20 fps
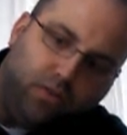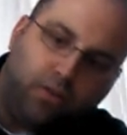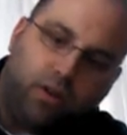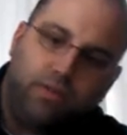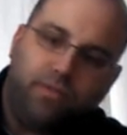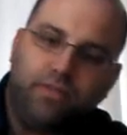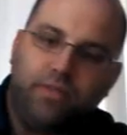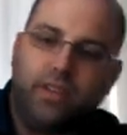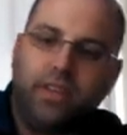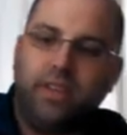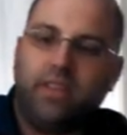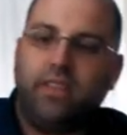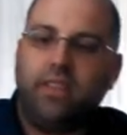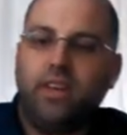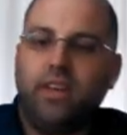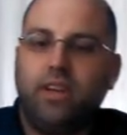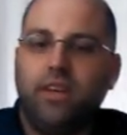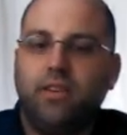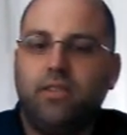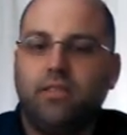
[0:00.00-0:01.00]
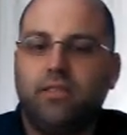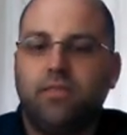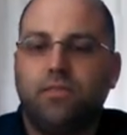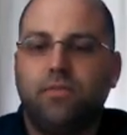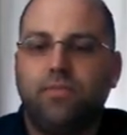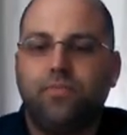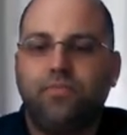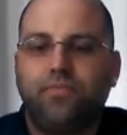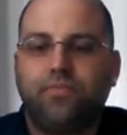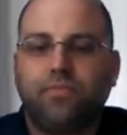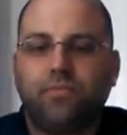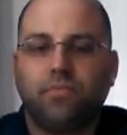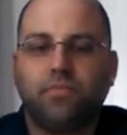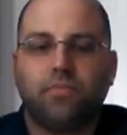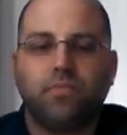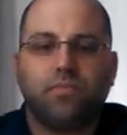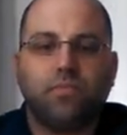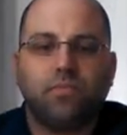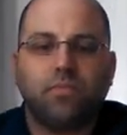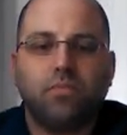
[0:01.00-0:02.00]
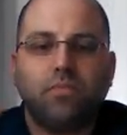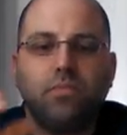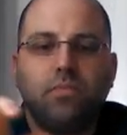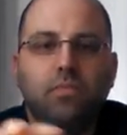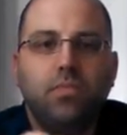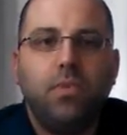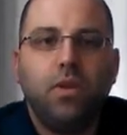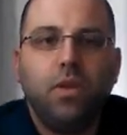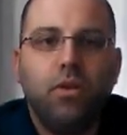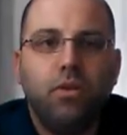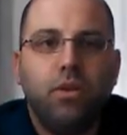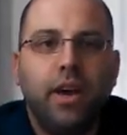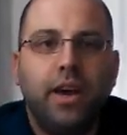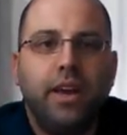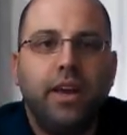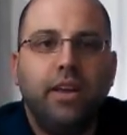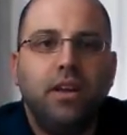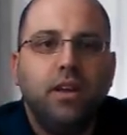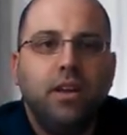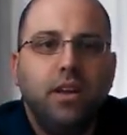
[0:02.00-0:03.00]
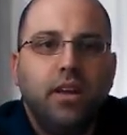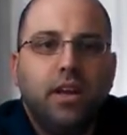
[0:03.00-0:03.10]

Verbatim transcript: roughly this, okay,